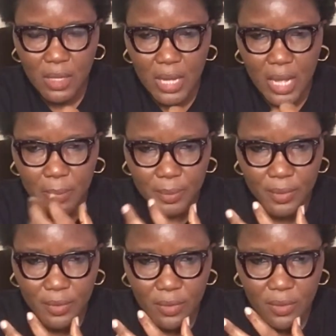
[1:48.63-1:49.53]
up,
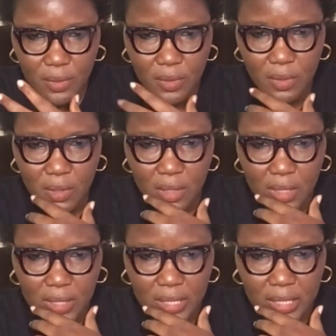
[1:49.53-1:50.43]

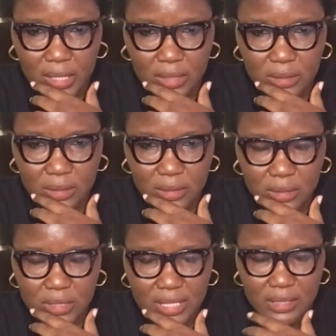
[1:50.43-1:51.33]
and
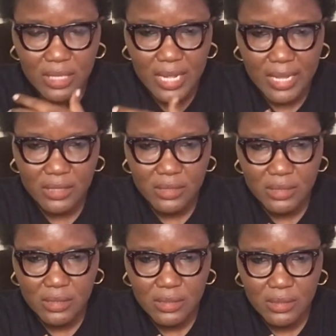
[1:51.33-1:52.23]
that has
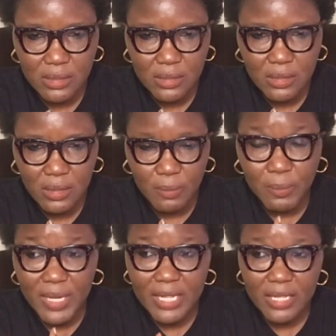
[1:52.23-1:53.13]

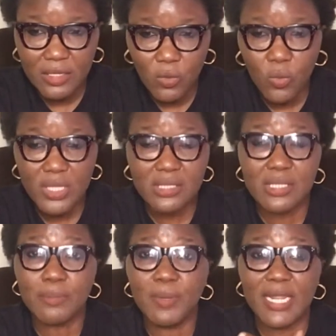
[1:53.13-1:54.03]
played, or is
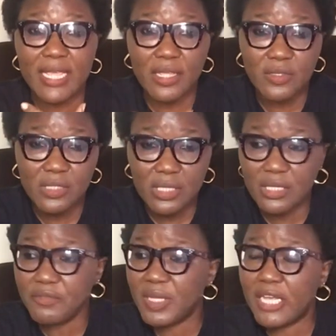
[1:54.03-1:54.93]
still playing, a
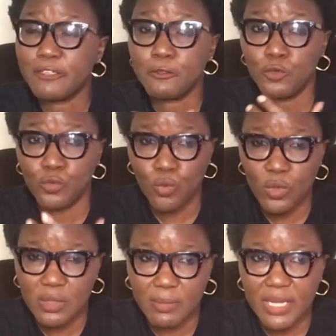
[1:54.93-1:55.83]
significant role
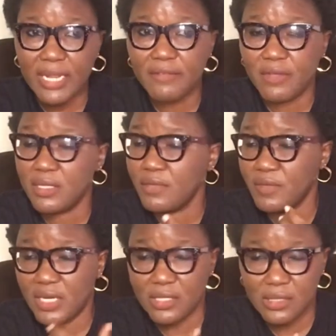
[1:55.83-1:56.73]
in my life, even
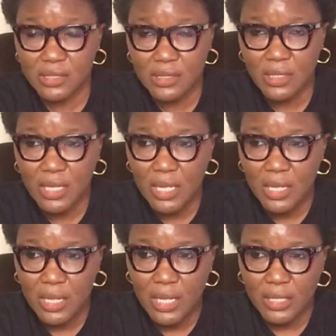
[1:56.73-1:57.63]
as
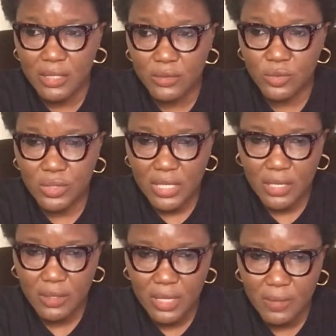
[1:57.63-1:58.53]

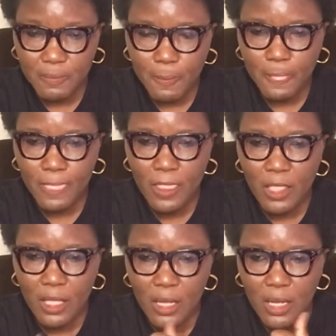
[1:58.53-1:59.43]
today.
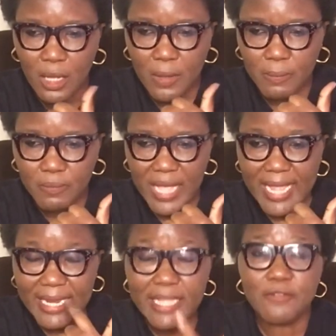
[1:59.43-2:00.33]
I
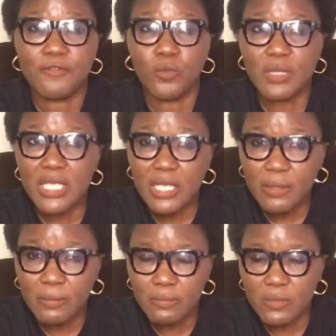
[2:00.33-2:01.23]
learned from
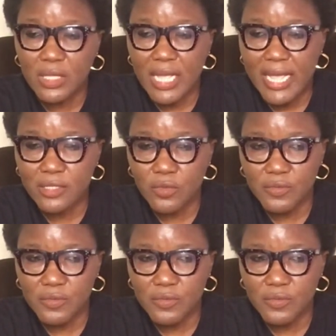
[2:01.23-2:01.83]
him the act of